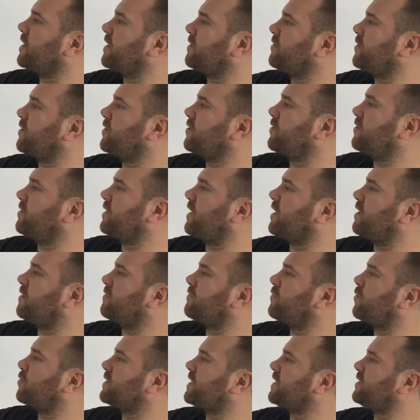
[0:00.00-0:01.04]
give you a
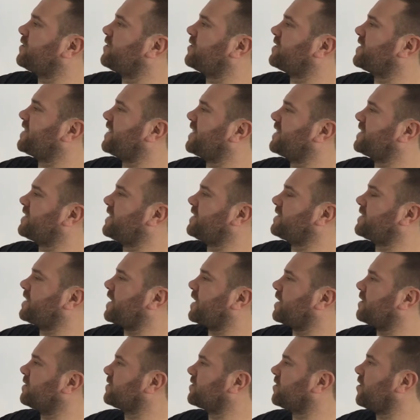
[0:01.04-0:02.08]
40 to 60
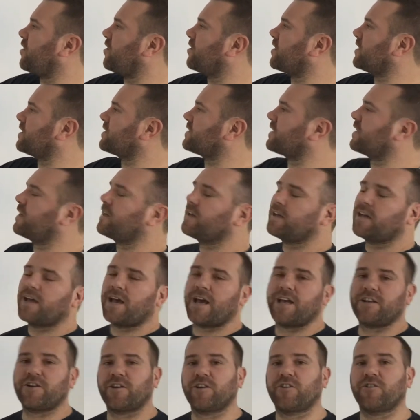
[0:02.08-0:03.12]
second target,
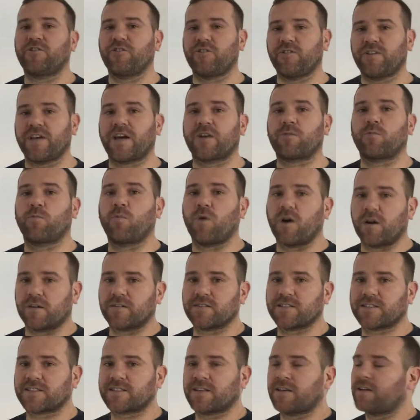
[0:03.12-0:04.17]
and you're gonna do that
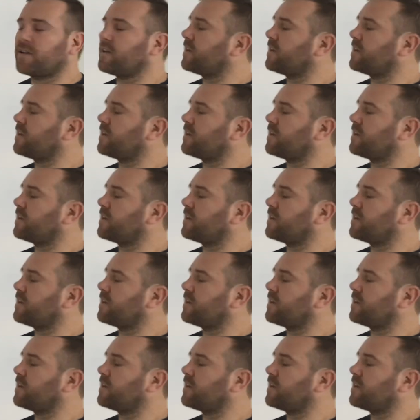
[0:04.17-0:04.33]
once.